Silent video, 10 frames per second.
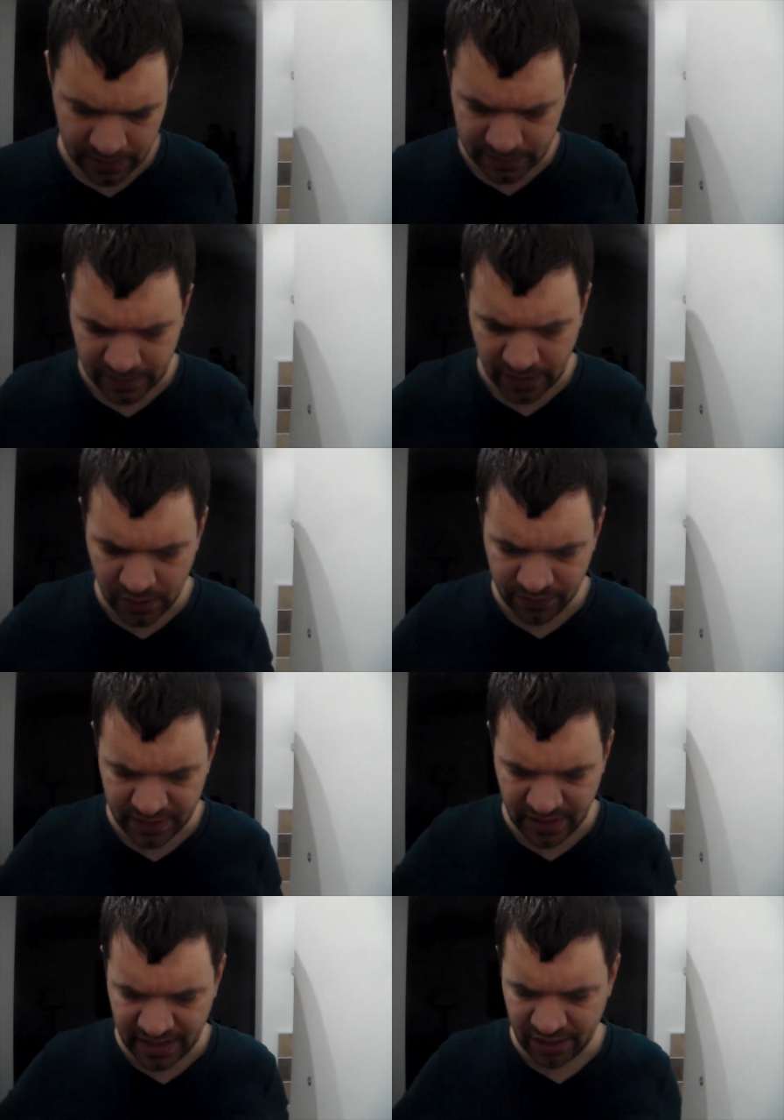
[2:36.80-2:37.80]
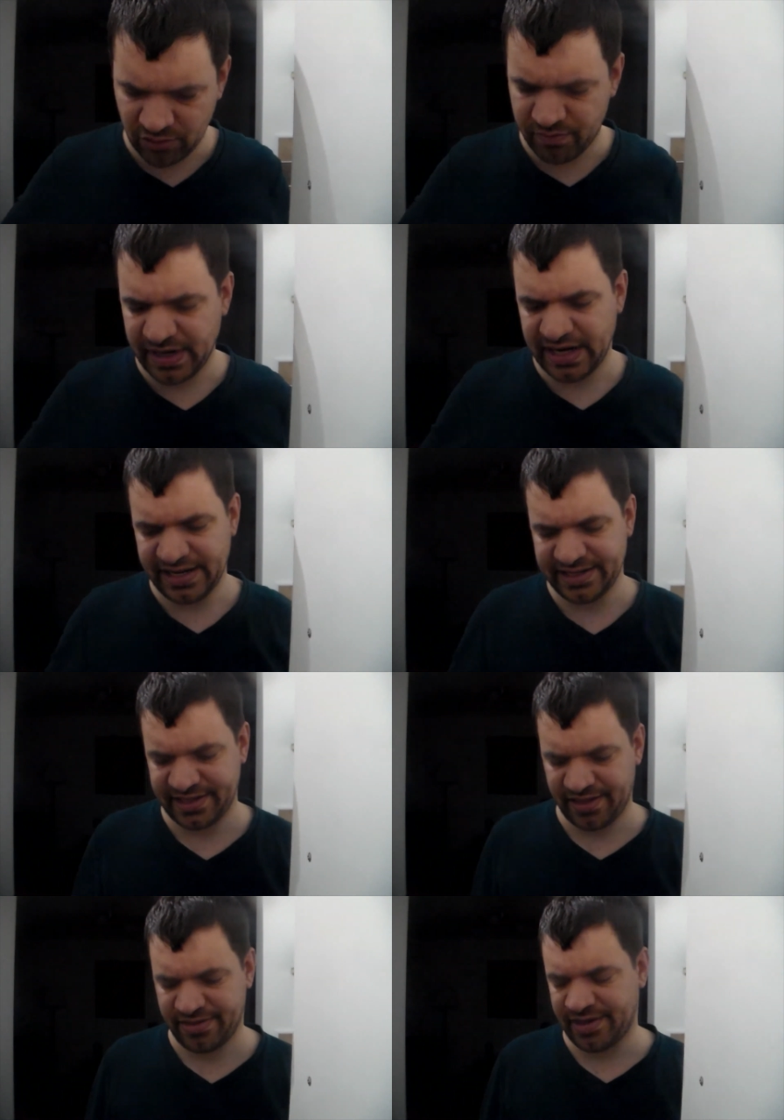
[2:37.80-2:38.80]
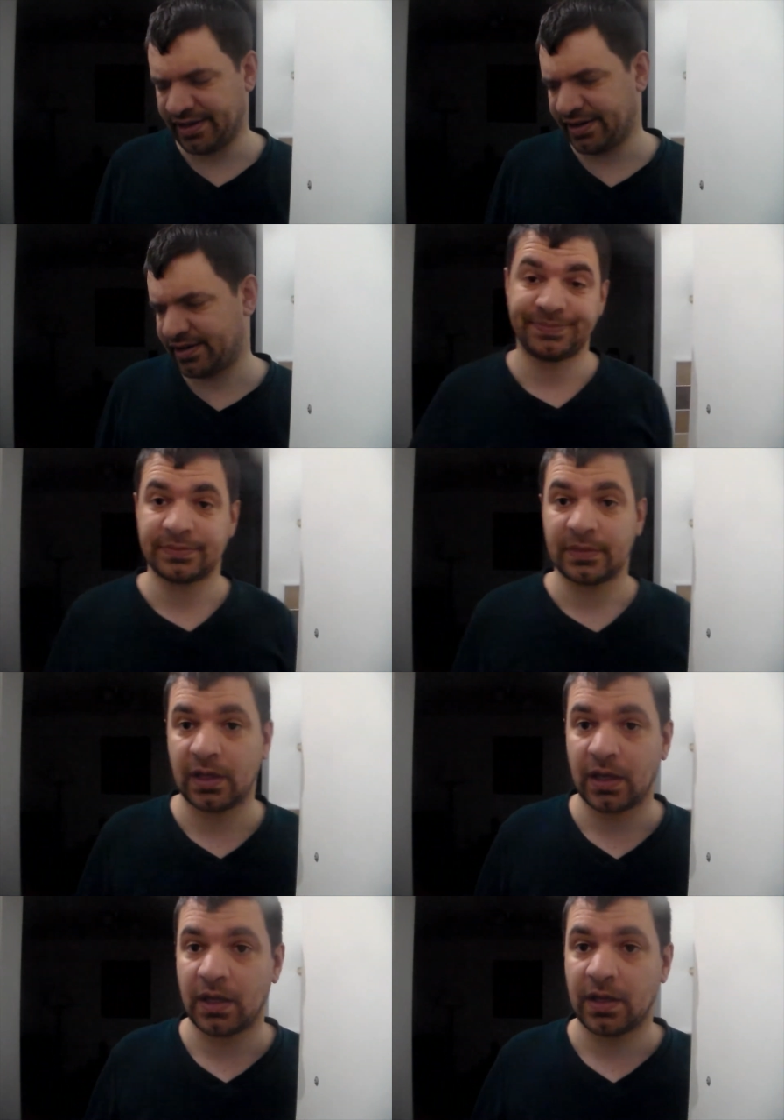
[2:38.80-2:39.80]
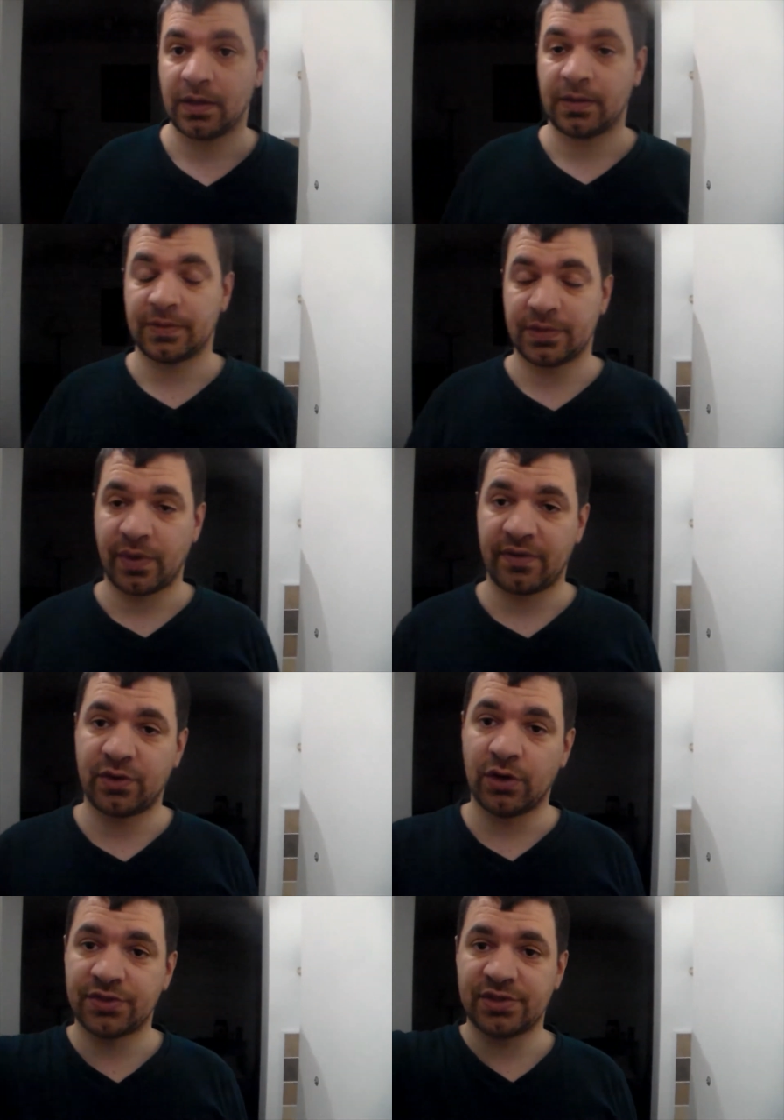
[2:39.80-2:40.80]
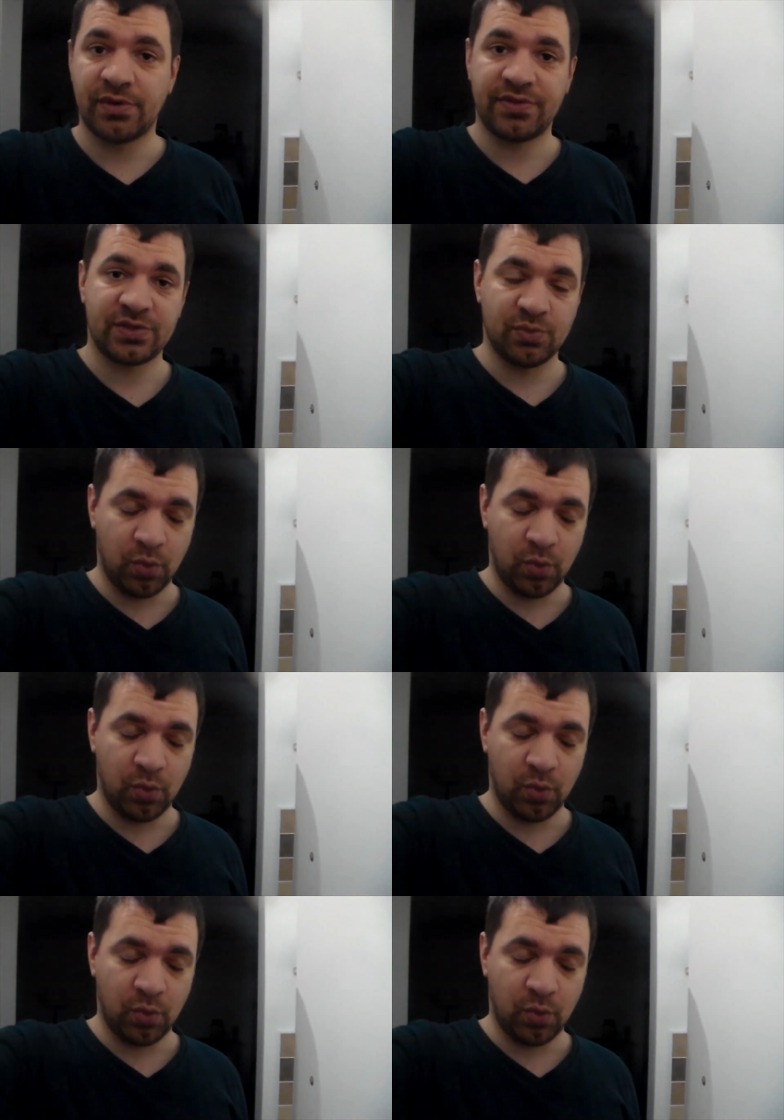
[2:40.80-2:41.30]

It's over 900 millilitres, I think. So I've got some of this